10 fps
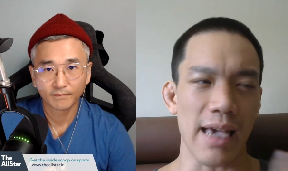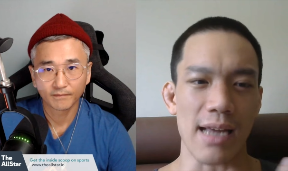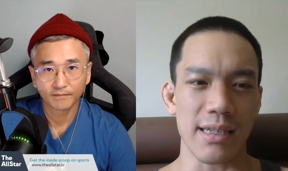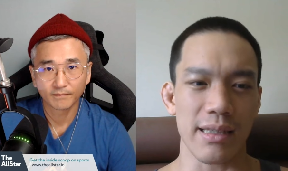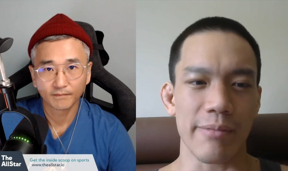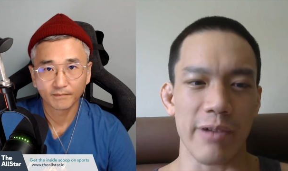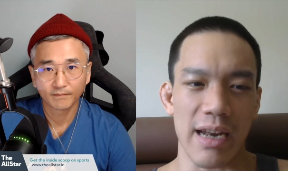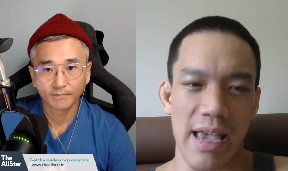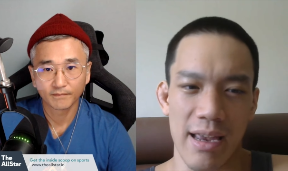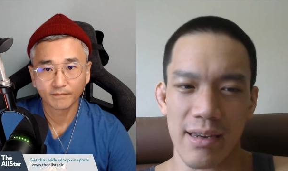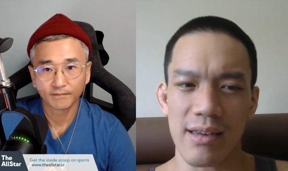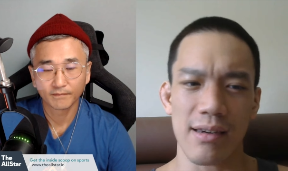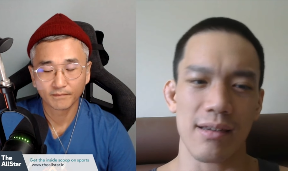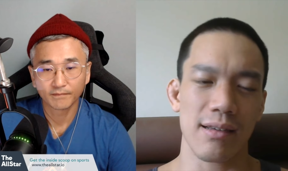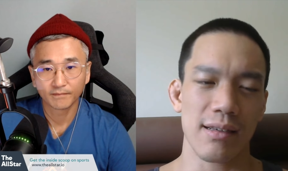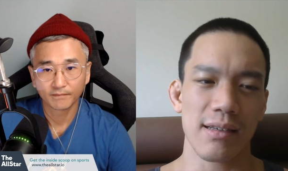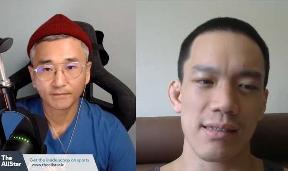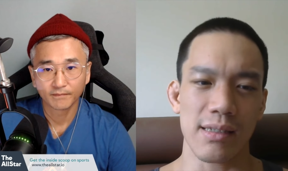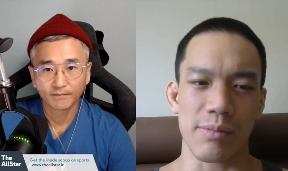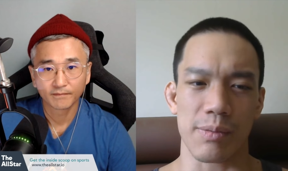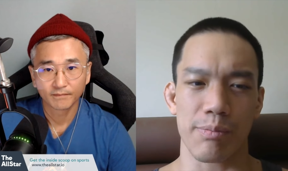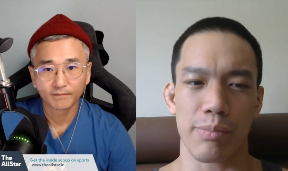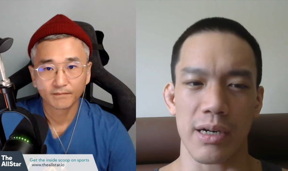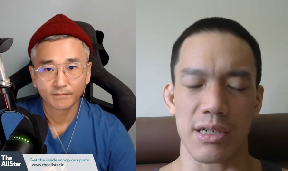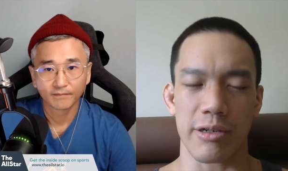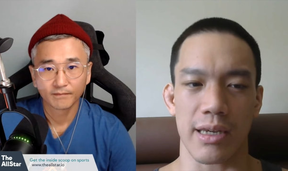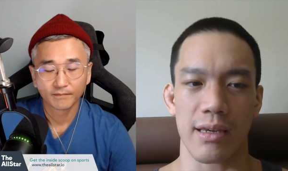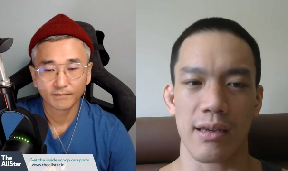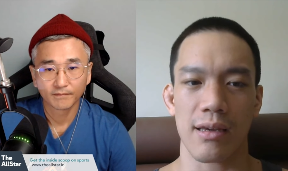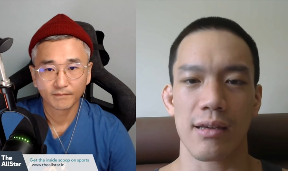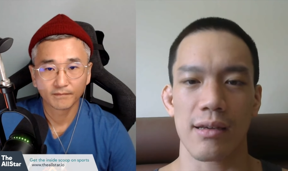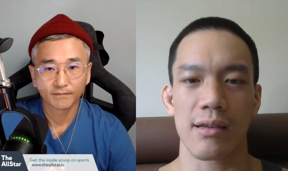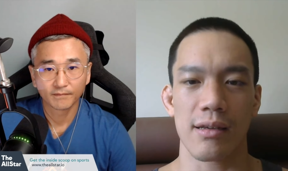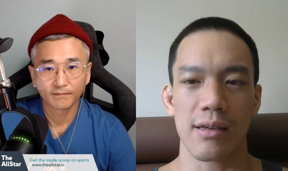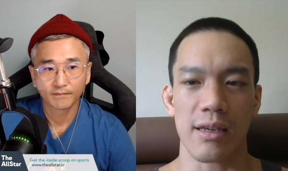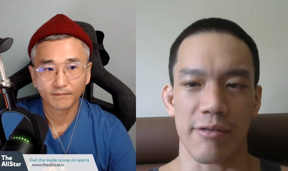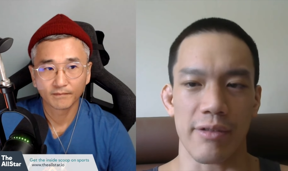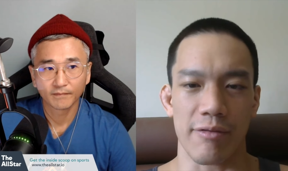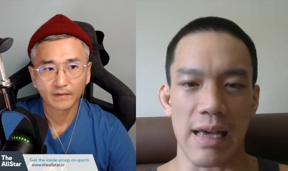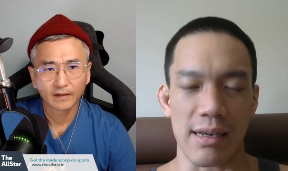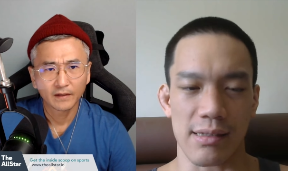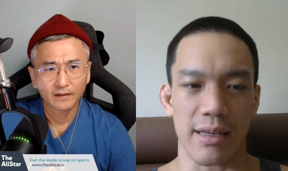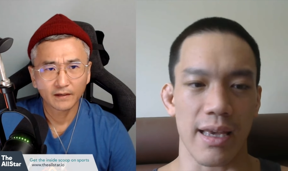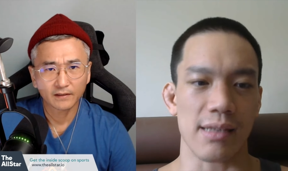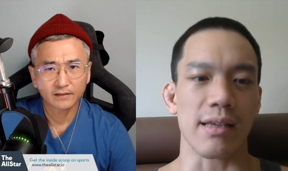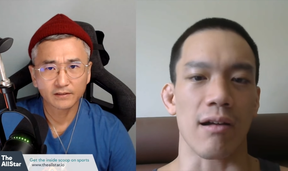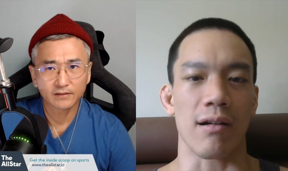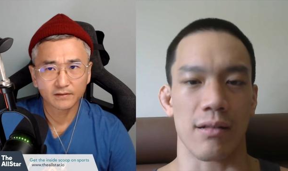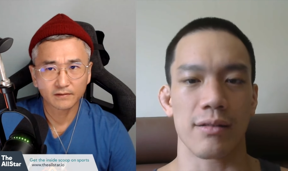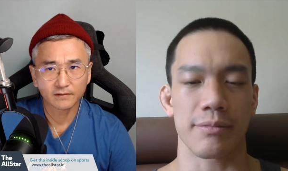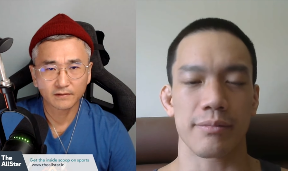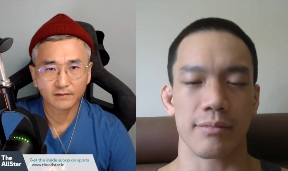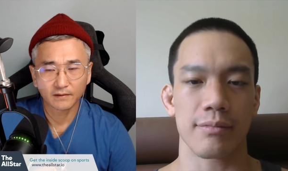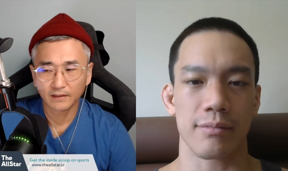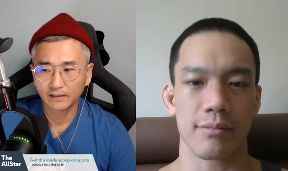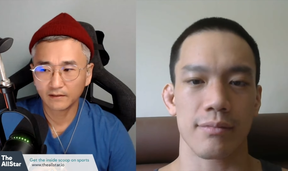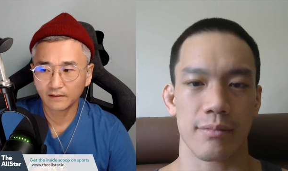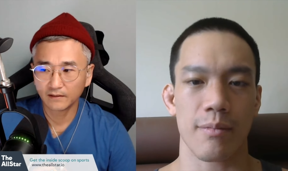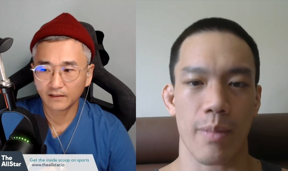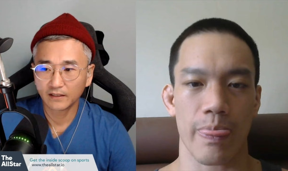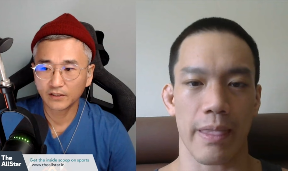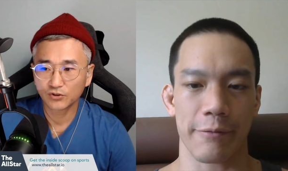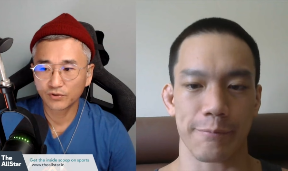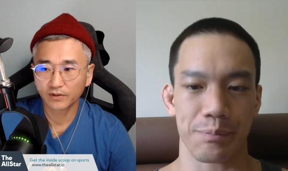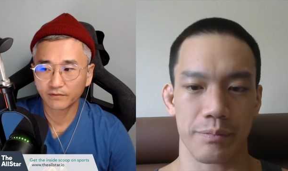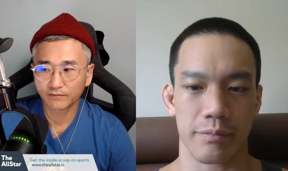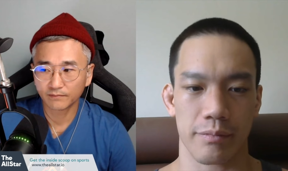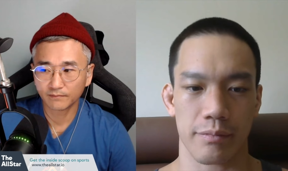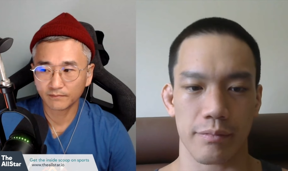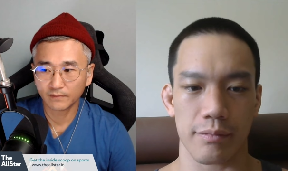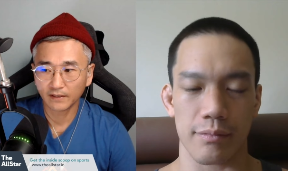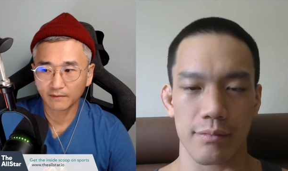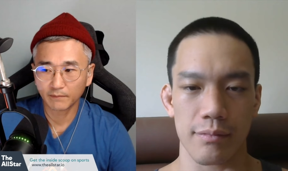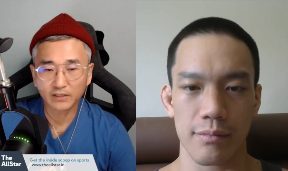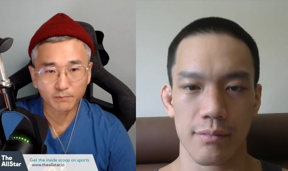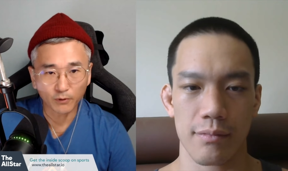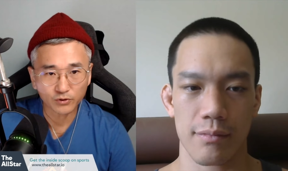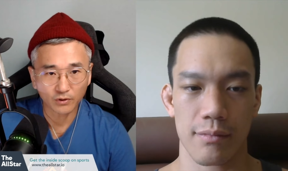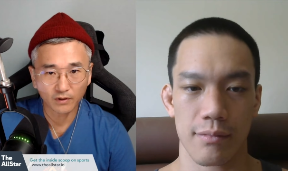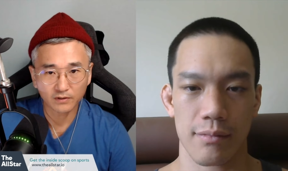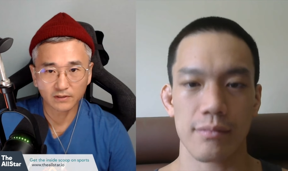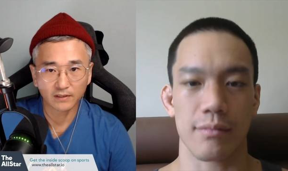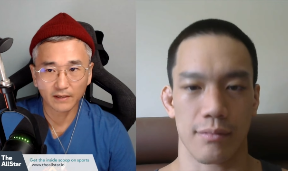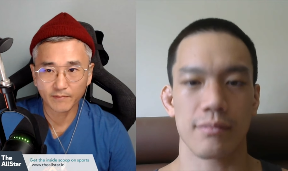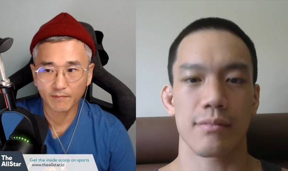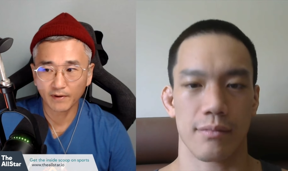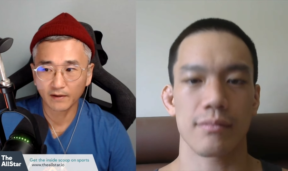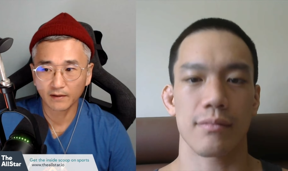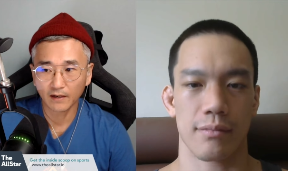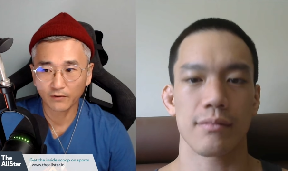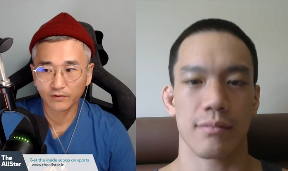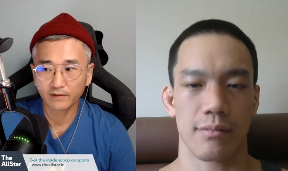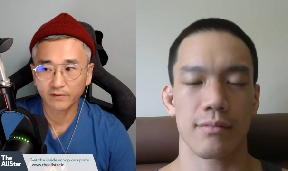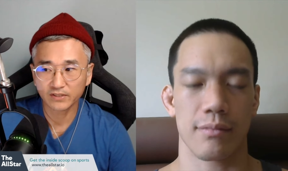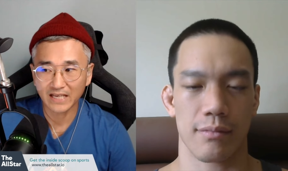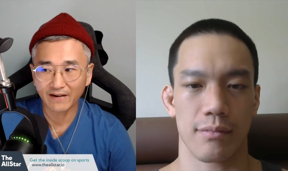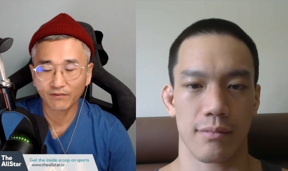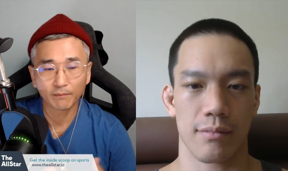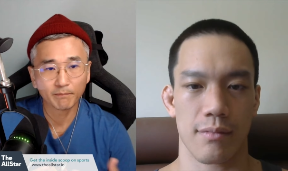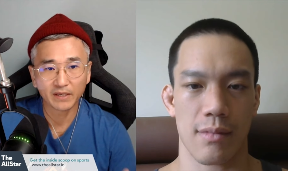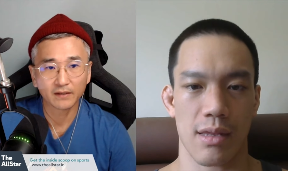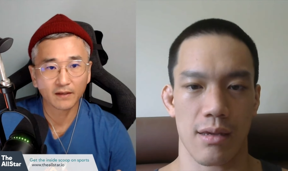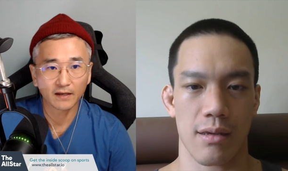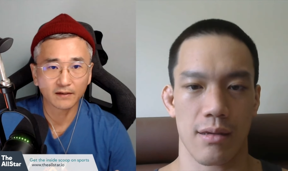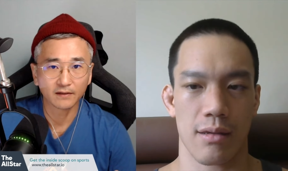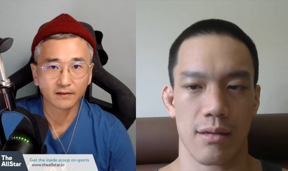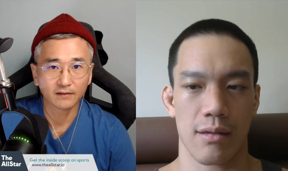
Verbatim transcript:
Speaker 1: catching them red-handed seems pretty tricky if, if that is yeah because
Speaker 2: in in the history of like mixed martial arts and mma i don't think there's ever been any